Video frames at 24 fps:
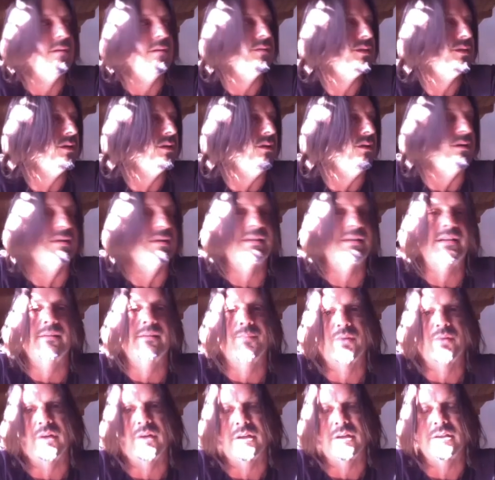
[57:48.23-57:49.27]
Those songs and the
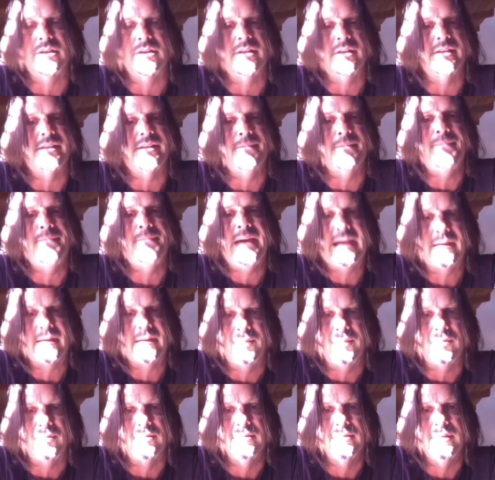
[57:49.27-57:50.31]
production is
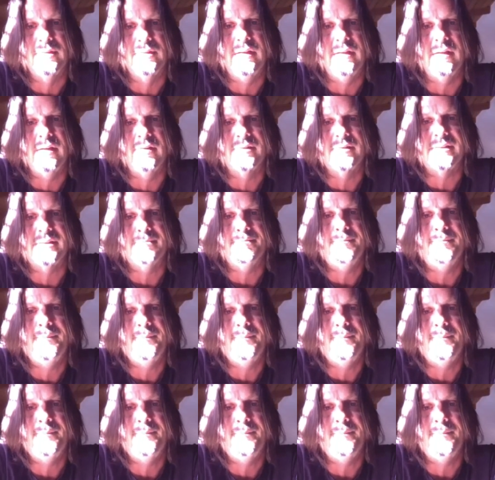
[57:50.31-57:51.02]
impeccable. You know, it's